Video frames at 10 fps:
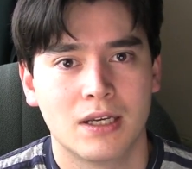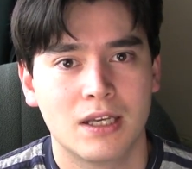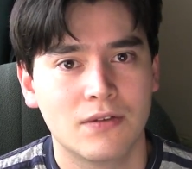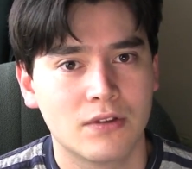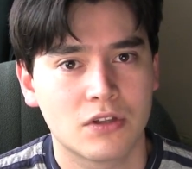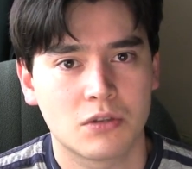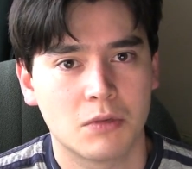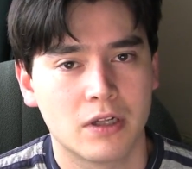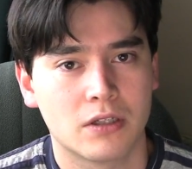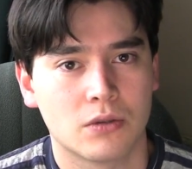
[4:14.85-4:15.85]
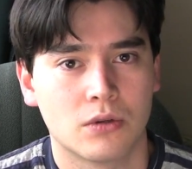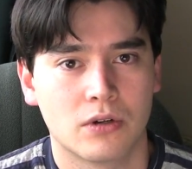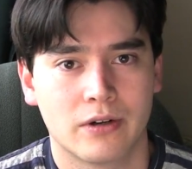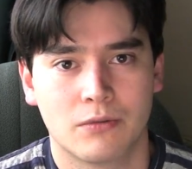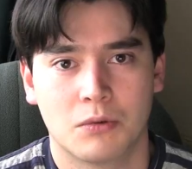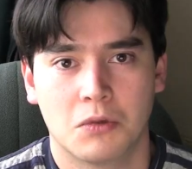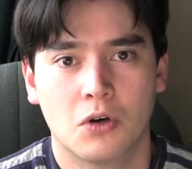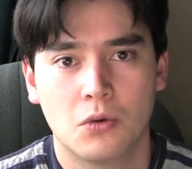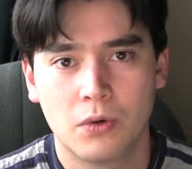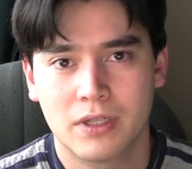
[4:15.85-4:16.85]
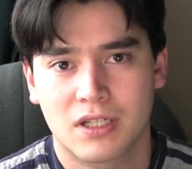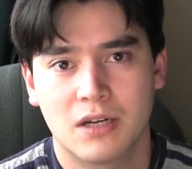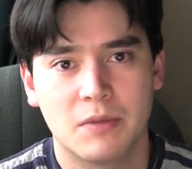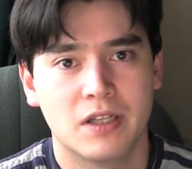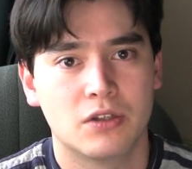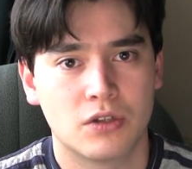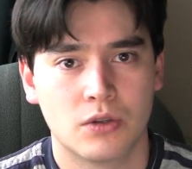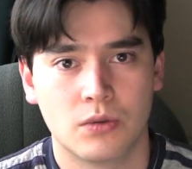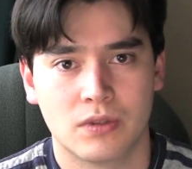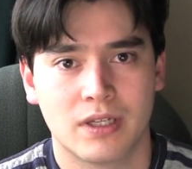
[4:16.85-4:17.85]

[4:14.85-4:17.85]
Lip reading: Even the smallest order will always come in twos.